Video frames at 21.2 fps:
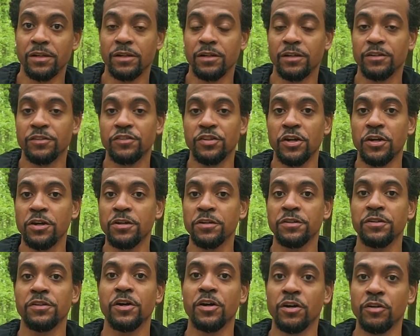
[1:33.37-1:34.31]
a
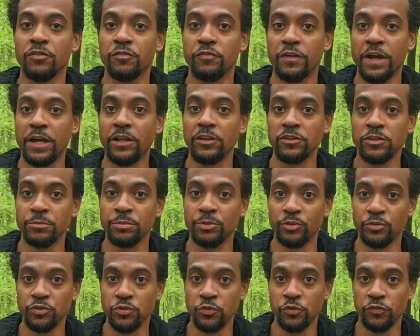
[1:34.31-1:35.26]
ton of
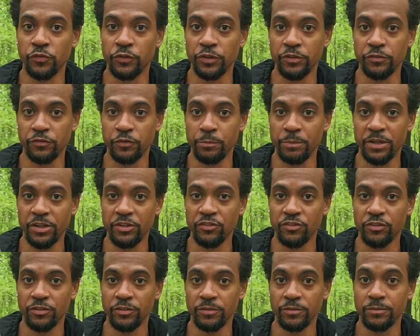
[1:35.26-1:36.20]
valuable, useful
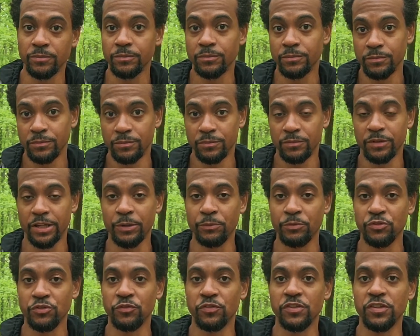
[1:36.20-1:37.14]
information like
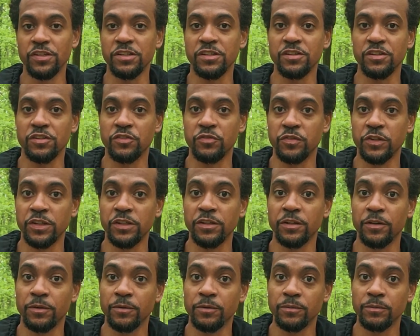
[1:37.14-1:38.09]
what you've seen in this
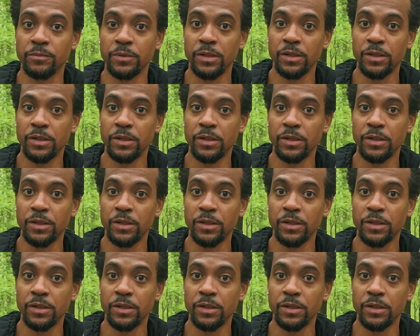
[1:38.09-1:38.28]
video.